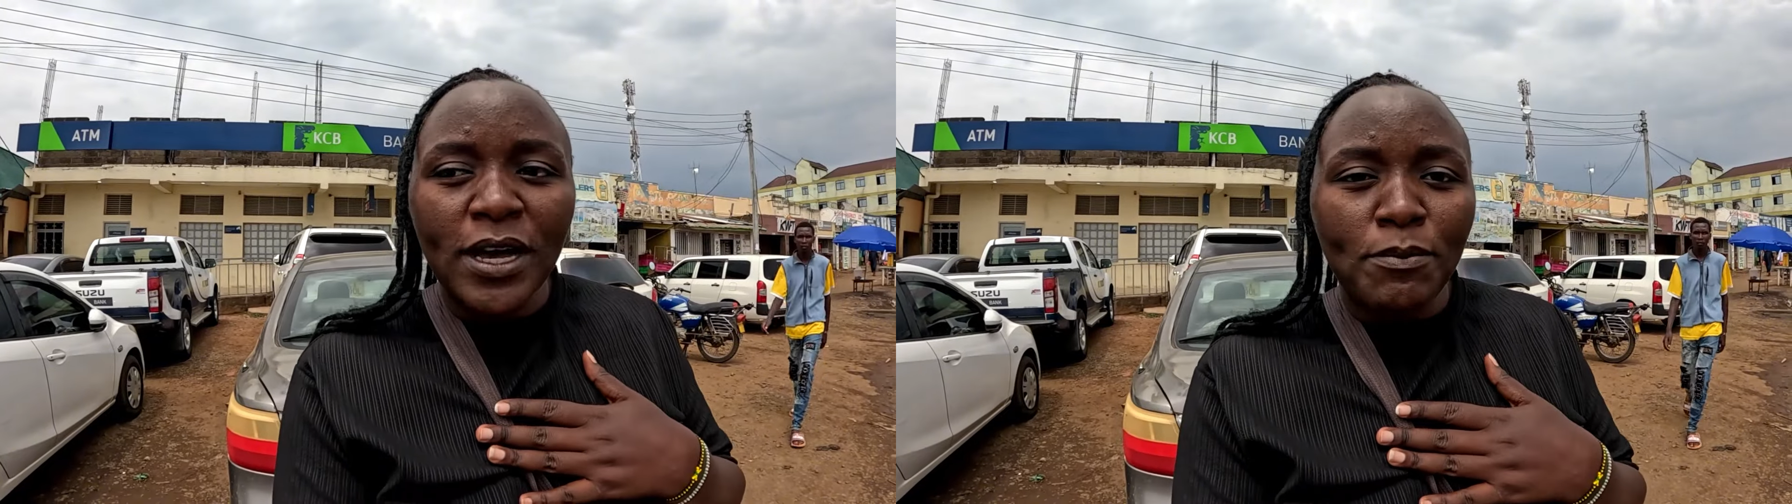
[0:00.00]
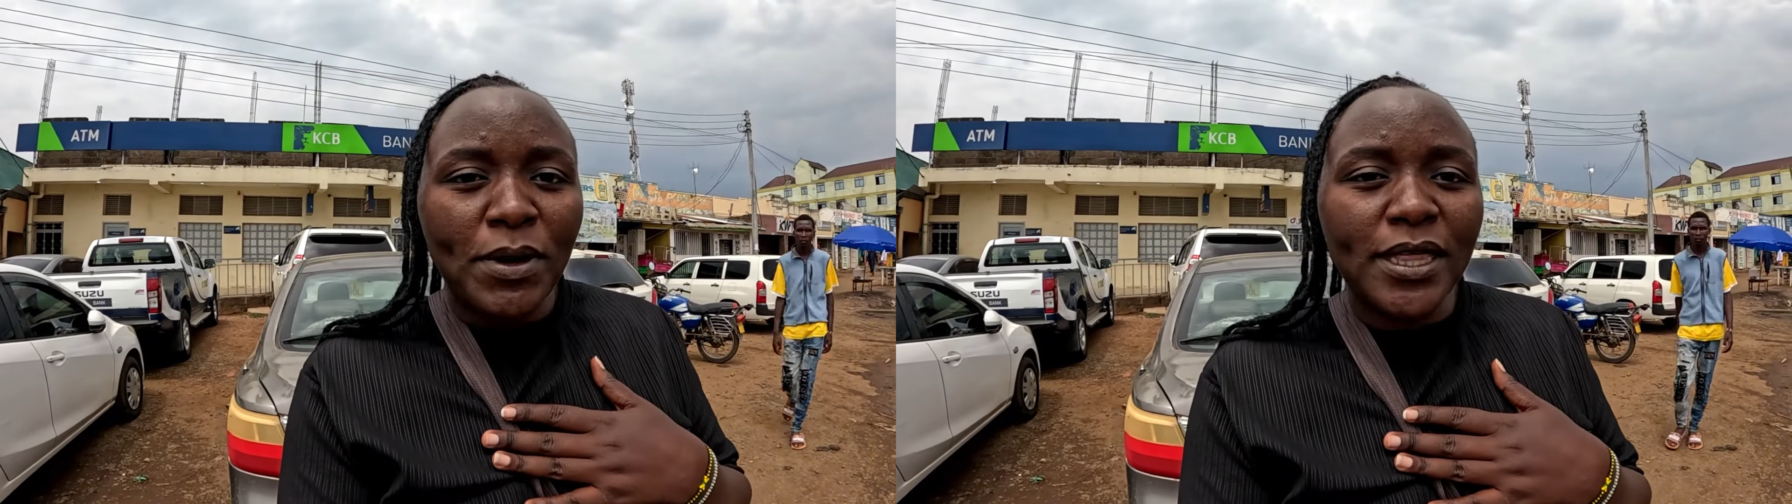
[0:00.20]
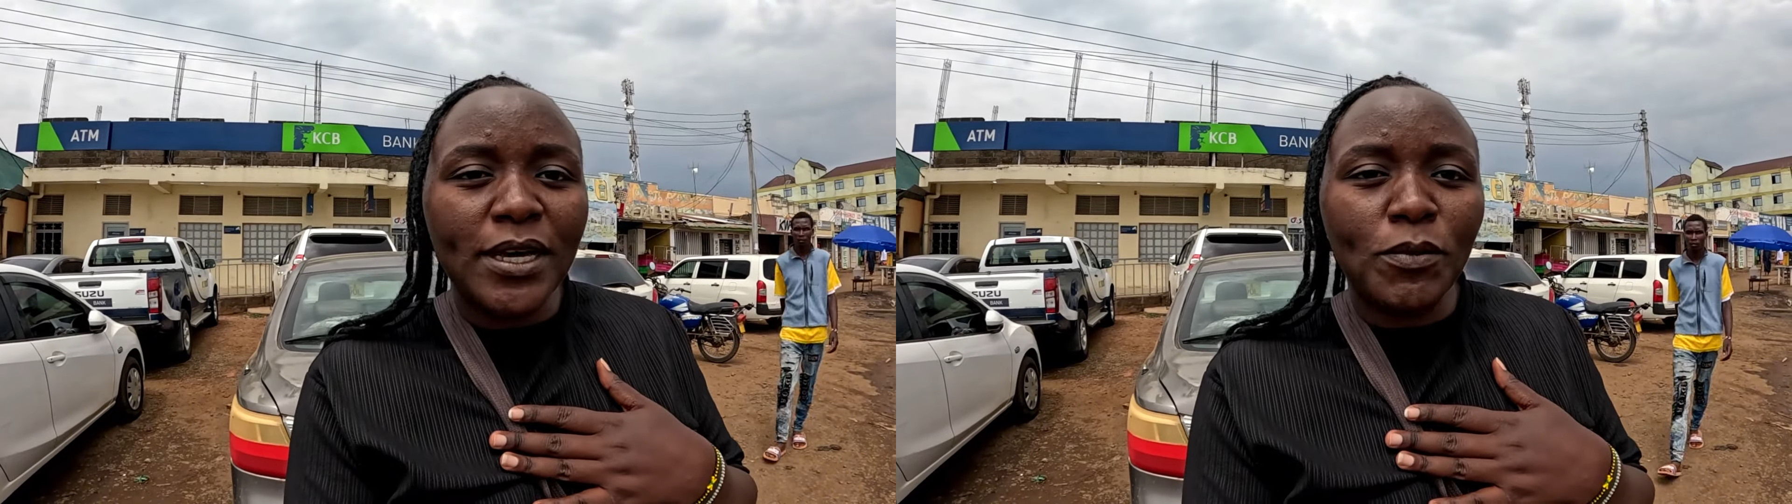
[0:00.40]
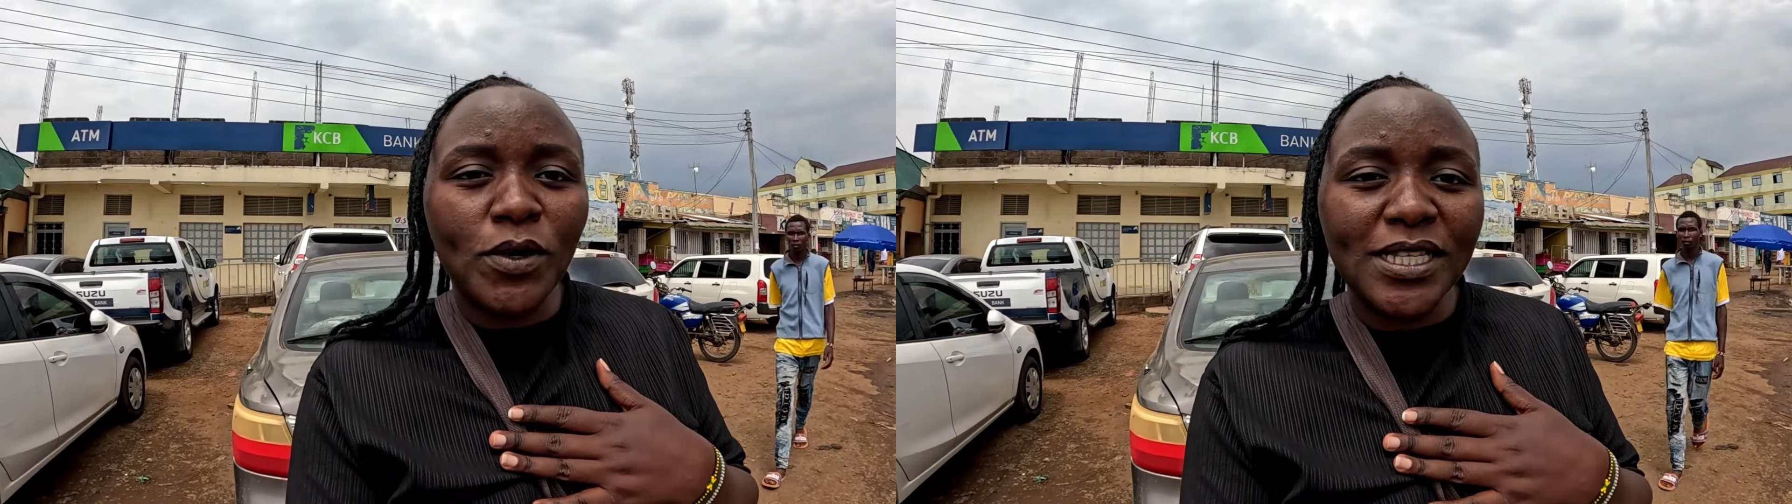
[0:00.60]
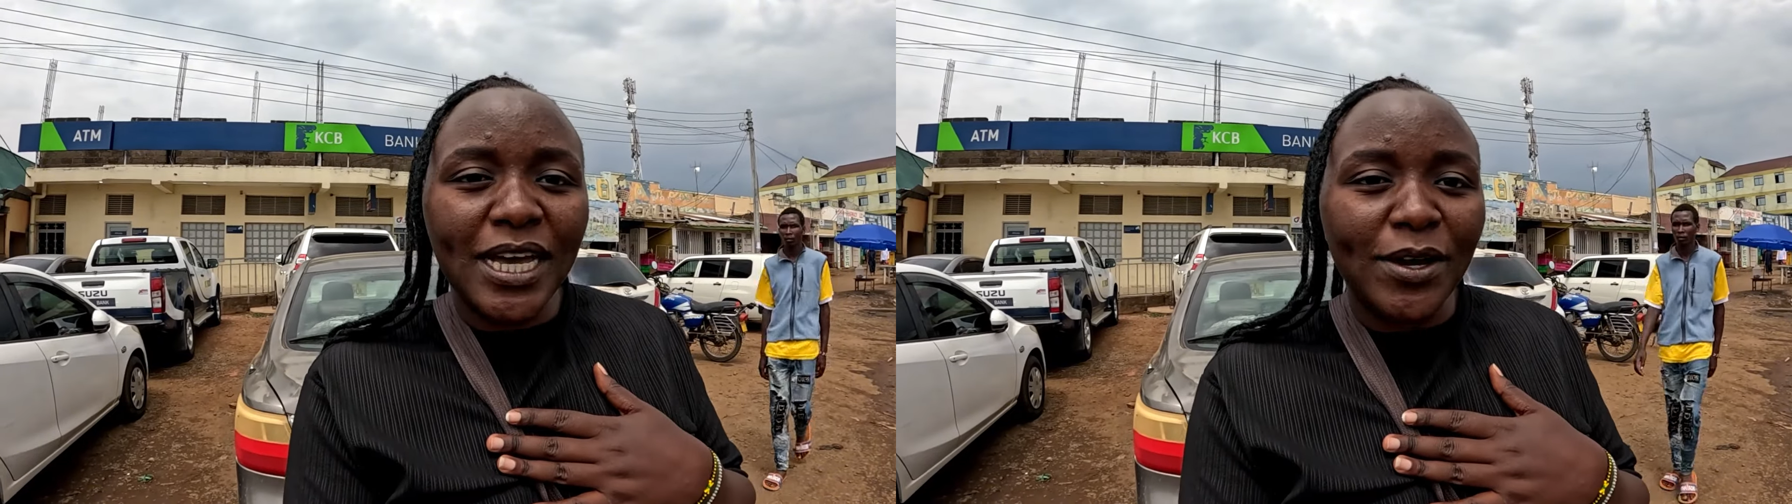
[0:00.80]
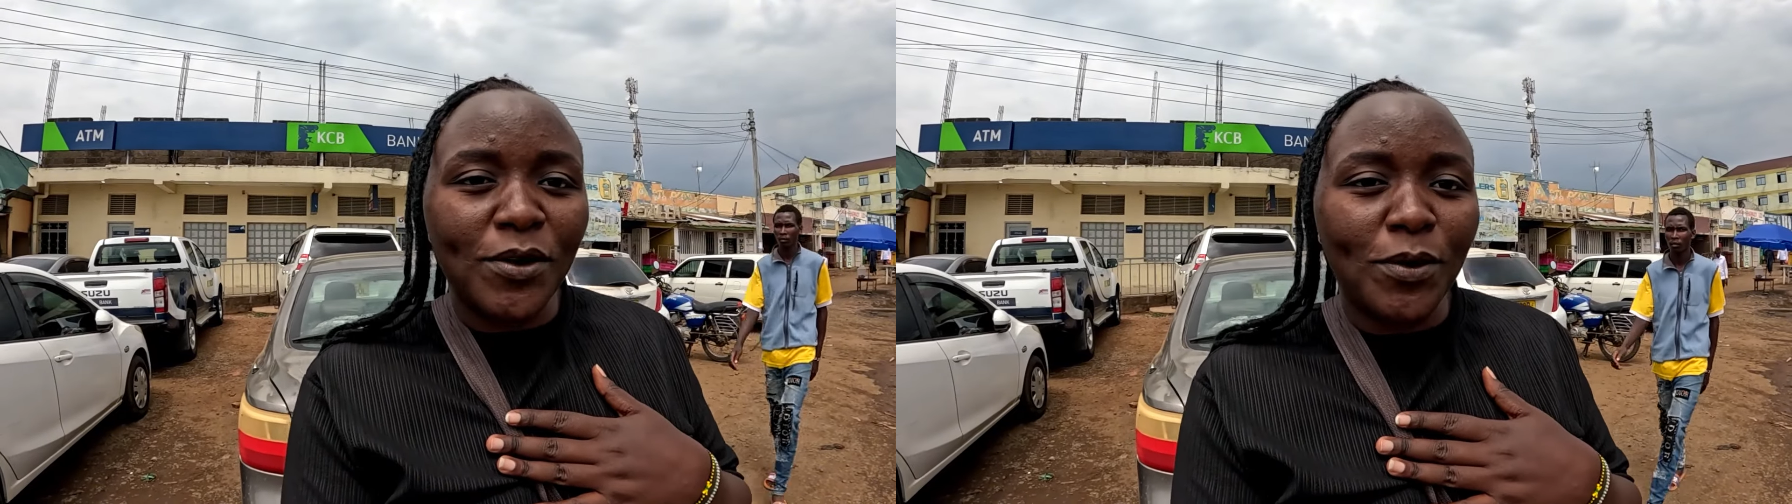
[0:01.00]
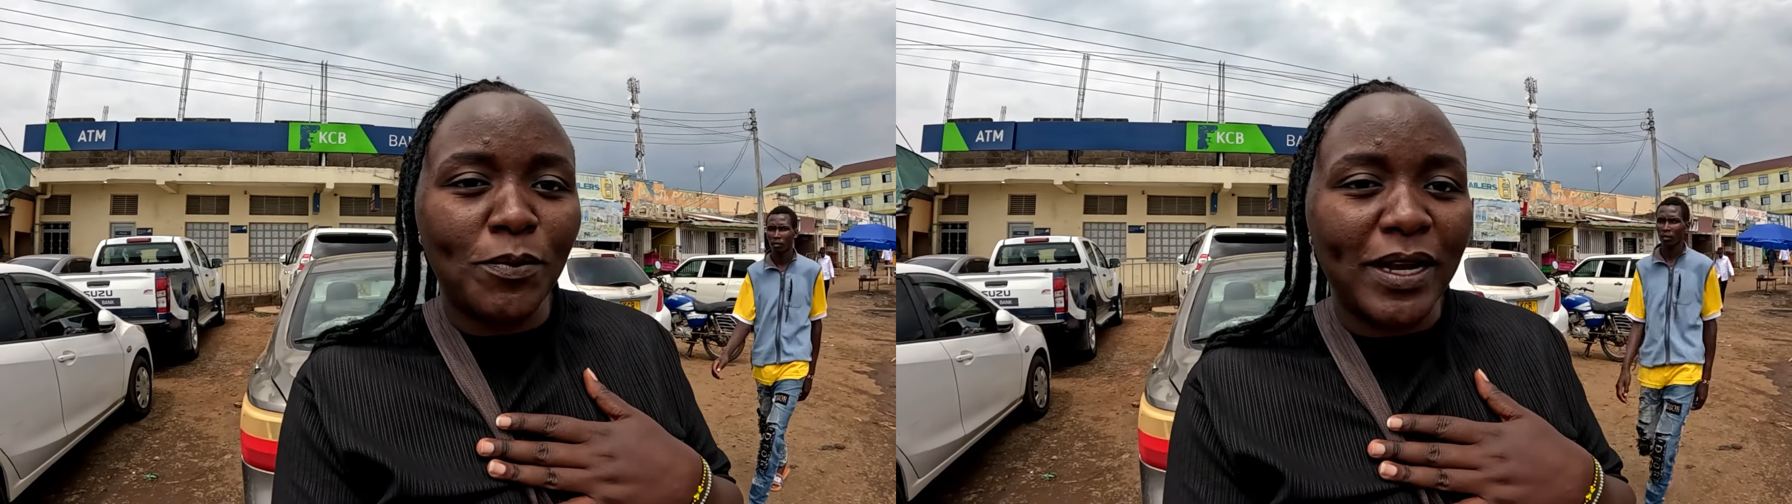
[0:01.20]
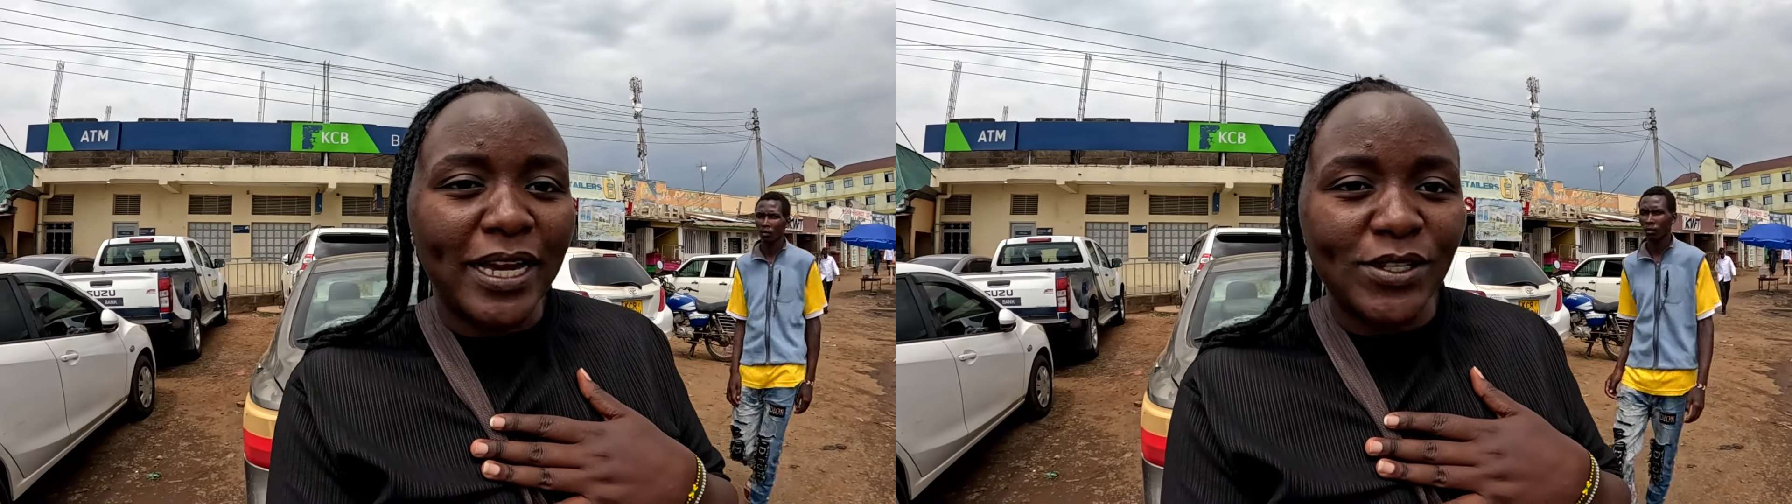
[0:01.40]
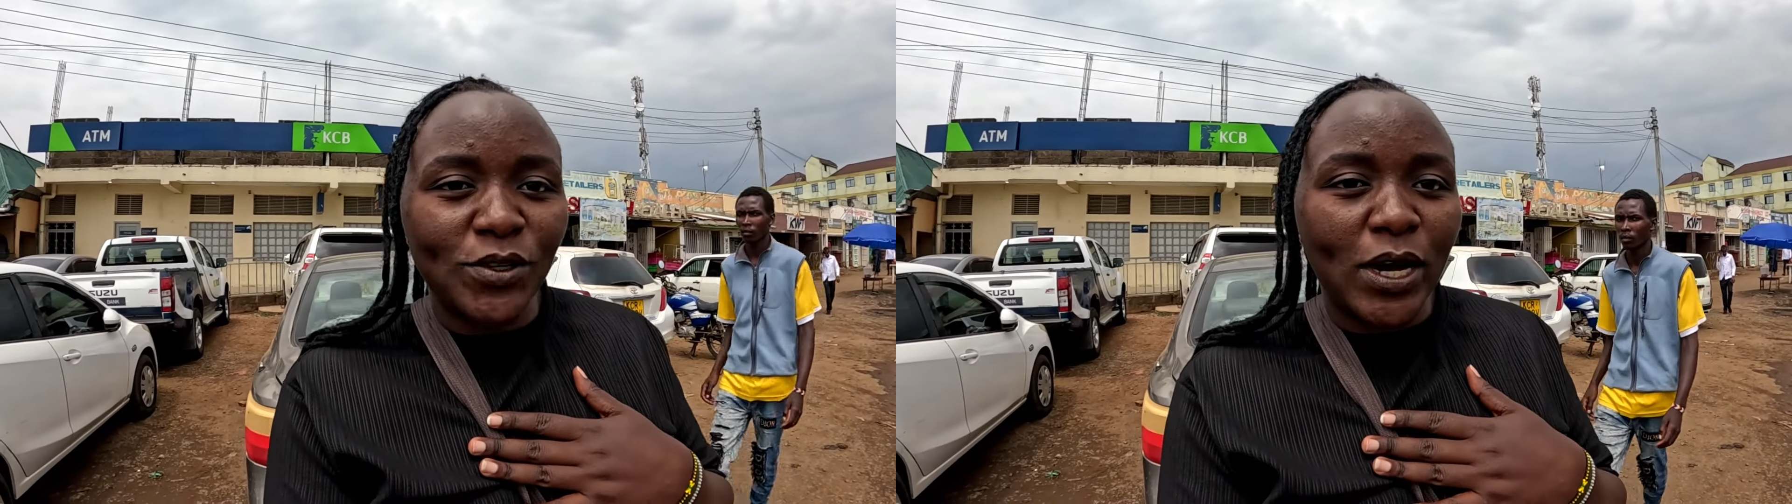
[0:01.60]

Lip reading: May the Most High God bless you,